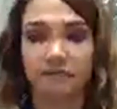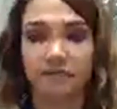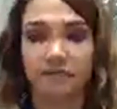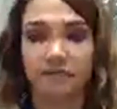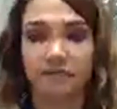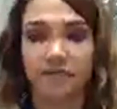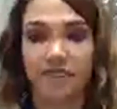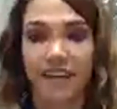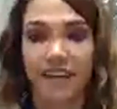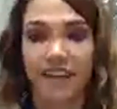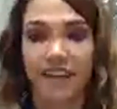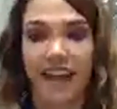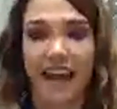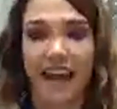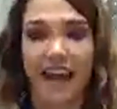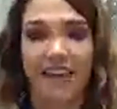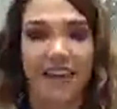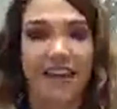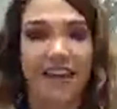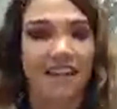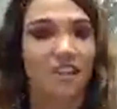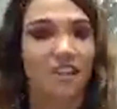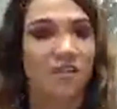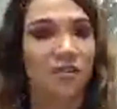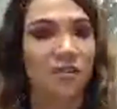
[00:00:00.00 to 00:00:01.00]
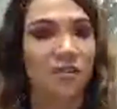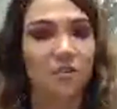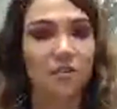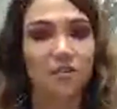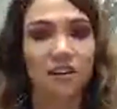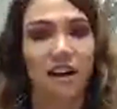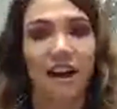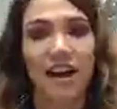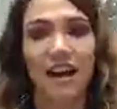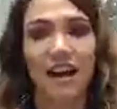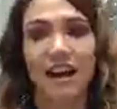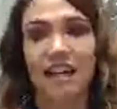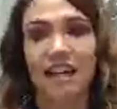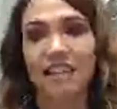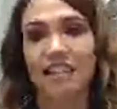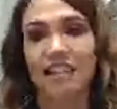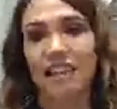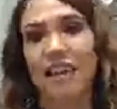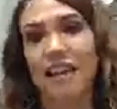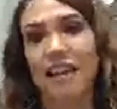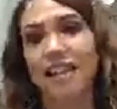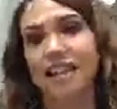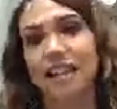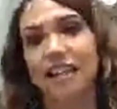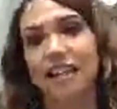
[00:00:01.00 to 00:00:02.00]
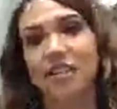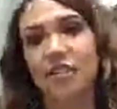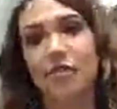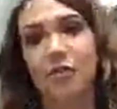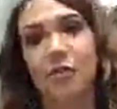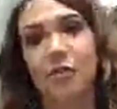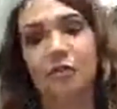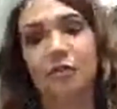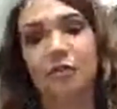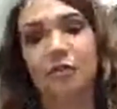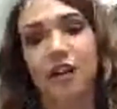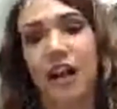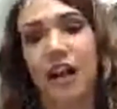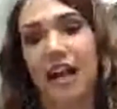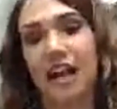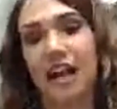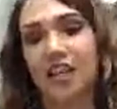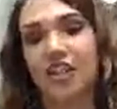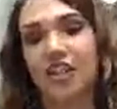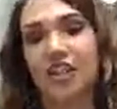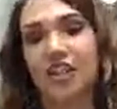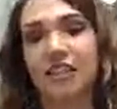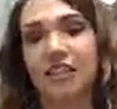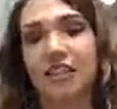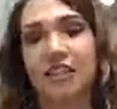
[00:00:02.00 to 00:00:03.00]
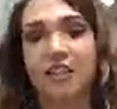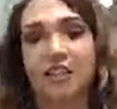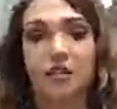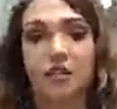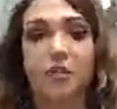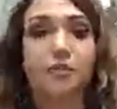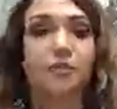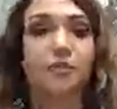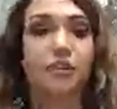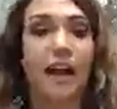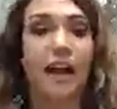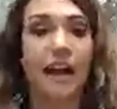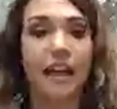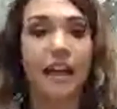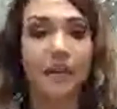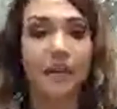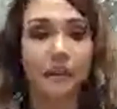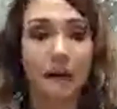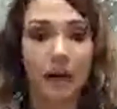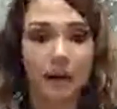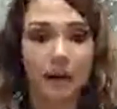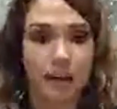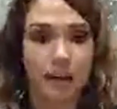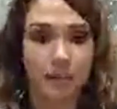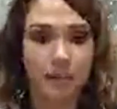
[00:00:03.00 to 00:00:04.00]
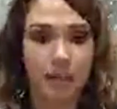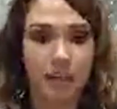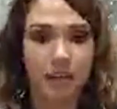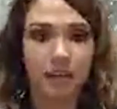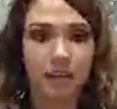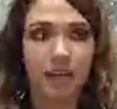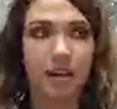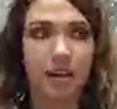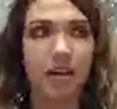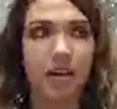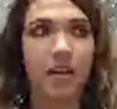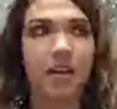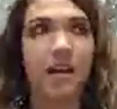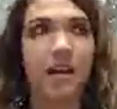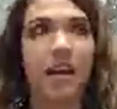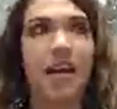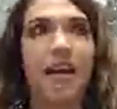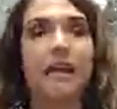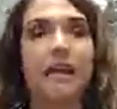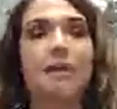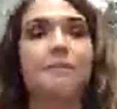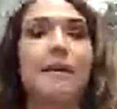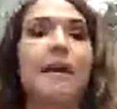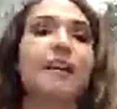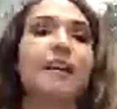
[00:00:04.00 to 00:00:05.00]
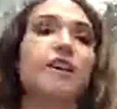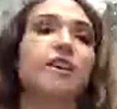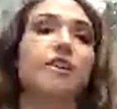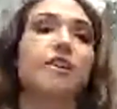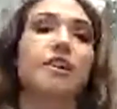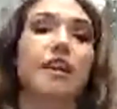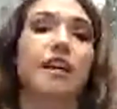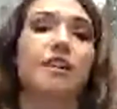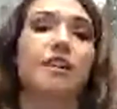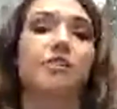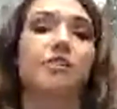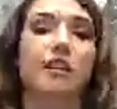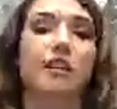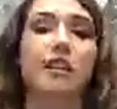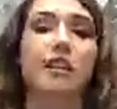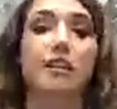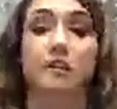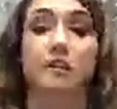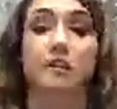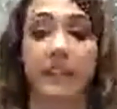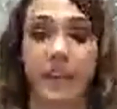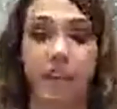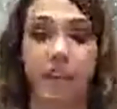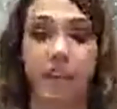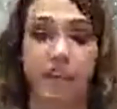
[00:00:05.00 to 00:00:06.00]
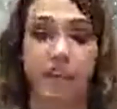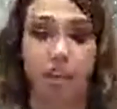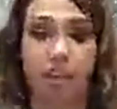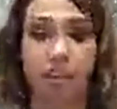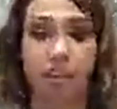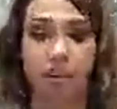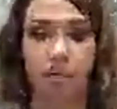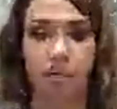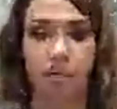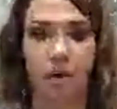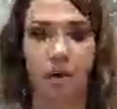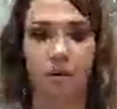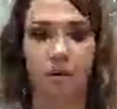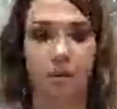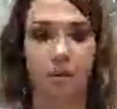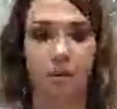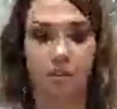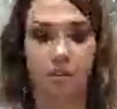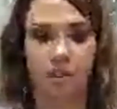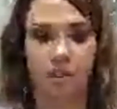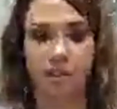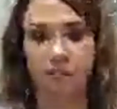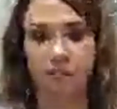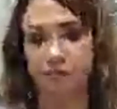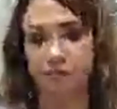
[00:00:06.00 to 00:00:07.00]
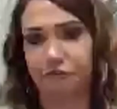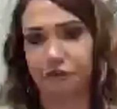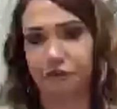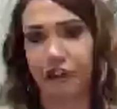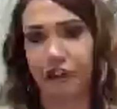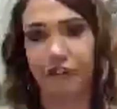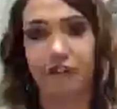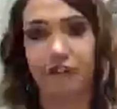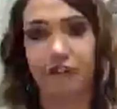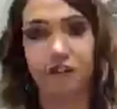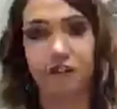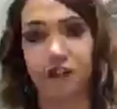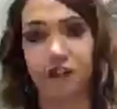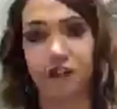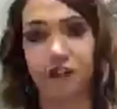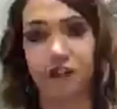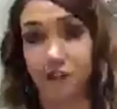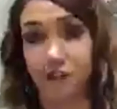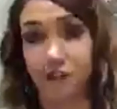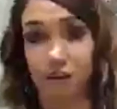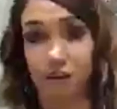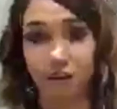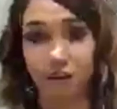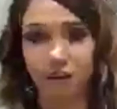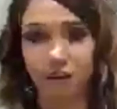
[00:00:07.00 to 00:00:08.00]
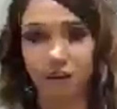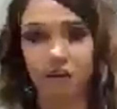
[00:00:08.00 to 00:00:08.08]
And that's true for ISAs. That's true for agents. It's true for anybody. I mean, anybody you're entering a relationship with, whether it's a friendship,